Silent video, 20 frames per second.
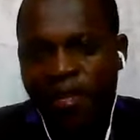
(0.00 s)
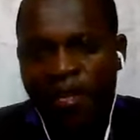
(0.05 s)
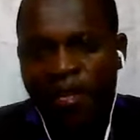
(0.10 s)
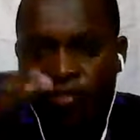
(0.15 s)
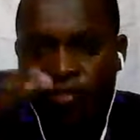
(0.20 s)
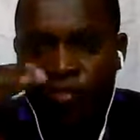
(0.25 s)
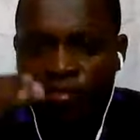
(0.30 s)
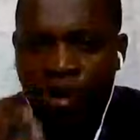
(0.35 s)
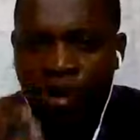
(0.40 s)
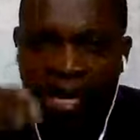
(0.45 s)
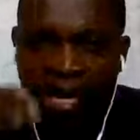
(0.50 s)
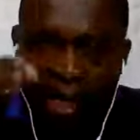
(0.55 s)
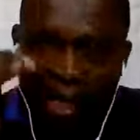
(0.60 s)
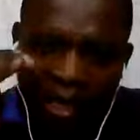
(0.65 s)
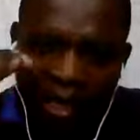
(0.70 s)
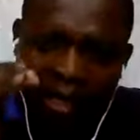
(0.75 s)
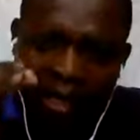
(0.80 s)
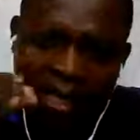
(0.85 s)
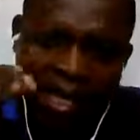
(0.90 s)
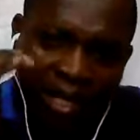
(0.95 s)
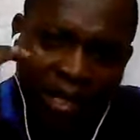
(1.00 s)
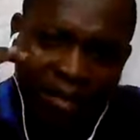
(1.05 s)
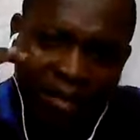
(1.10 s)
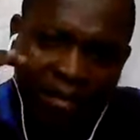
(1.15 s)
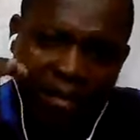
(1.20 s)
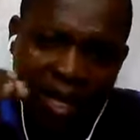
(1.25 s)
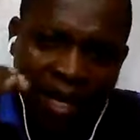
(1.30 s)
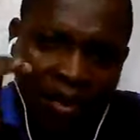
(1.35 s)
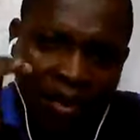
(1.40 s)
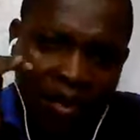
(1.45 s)
then rank
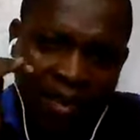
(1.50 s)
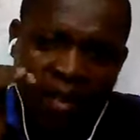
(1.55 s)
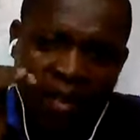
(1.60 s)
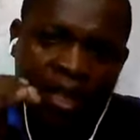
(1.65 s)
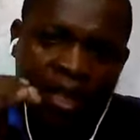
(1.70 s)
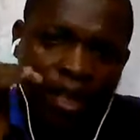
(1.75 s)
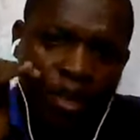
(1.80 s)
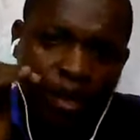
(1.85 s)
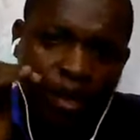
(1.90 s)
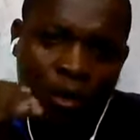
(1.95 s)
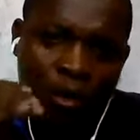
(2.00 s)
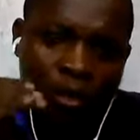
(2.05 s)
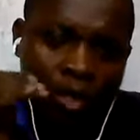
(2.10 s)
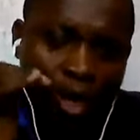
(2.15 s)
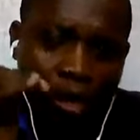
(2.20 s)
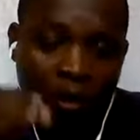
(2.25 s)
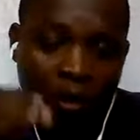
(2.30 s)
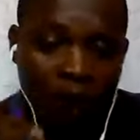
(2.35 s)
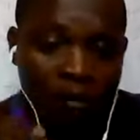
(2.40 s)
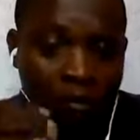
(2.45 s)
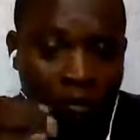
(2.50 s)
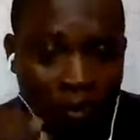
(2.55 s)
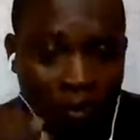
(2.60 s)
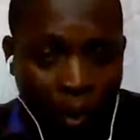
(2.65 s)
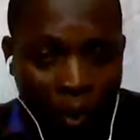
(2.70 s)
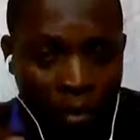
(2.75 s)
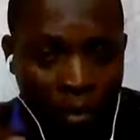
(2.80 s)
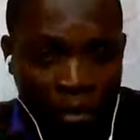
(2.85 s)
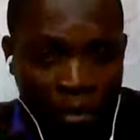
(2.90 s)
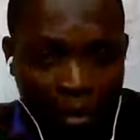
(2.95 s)
each task in order of
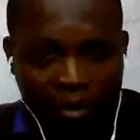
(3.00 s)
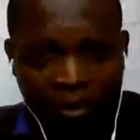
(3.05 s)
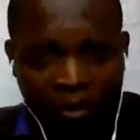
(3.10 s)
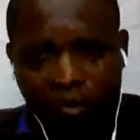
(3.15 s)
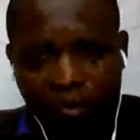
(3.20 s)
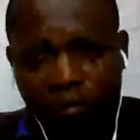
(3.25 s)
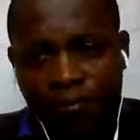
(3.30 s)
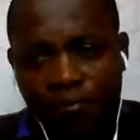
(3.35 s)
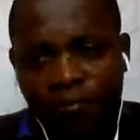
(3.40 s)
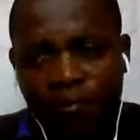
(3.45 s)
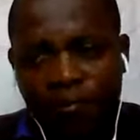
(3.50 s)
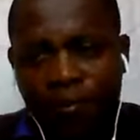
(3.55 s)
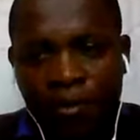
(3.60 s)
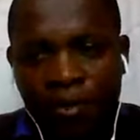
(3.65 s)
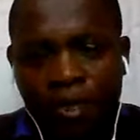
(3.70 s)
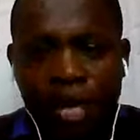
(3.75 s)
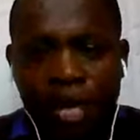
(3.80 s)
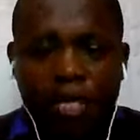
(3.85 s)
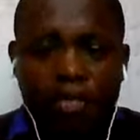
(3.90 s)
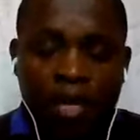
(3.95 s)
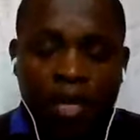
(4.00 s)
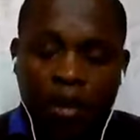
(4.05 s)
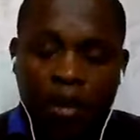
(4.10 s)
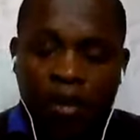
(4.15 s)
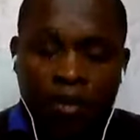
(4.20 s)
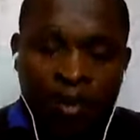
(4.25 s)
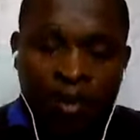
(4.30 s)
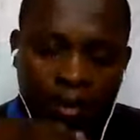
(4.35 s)
importance. That's